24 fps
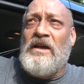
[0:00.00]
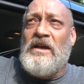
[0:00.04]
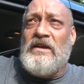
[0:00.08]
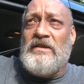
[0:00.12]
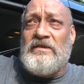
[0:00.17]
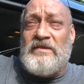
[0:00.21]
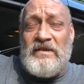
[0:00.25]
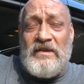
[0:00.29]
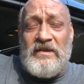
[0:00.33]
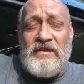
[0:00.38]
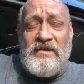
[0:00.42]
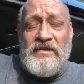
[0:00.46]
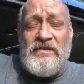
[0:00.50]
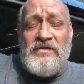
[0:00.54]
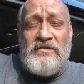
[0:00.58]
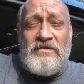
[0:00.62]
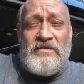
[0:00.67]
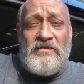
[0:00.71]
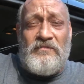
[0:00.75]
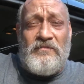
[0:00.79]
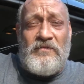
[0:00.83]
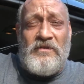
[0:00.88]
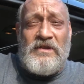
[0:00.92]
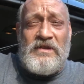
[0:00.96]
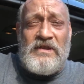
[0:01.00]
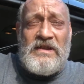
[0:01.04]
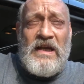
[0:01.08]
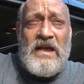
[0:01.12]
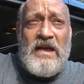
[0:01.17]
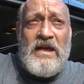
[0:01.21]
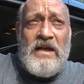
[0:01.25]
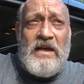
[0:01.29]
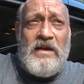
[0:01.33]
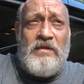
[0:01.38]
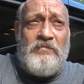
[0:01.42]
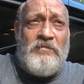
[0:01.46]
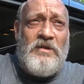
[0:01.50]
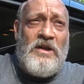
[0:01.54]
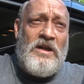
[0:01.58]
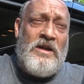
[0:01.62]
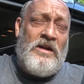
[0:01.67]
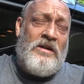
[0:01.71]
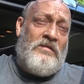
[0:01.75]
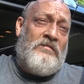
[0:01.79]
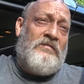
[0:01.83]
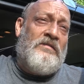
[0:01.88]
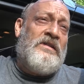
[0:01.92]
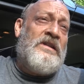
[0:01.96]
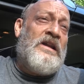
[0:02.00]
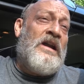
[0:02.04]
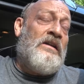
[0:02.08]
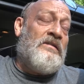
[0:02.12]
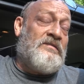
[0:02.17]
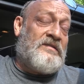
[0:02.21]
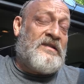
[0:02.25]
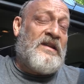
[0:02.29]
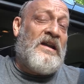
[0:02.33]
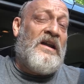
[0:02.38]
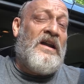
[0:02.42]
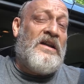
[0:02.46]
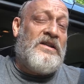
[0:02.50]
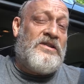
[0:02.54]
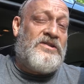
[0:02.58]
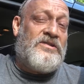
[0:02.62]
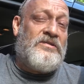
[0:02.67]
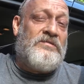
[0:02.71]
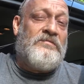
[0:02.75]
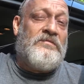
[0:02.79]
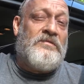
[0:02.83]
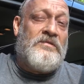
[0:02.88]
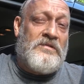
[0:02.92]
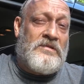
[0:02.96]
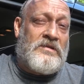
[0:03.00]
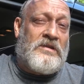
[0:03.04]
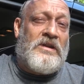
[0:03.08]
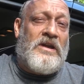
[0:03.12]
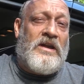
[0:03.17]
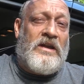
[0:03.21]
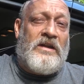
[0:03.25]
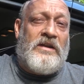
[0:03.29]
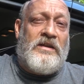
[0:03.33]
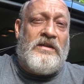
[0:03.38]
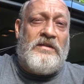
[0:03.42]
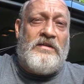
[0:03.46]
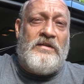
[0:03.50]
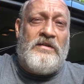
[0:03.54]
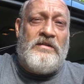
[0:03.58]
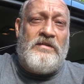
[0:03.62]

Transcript: he said I used it one time well the outside sure looked like it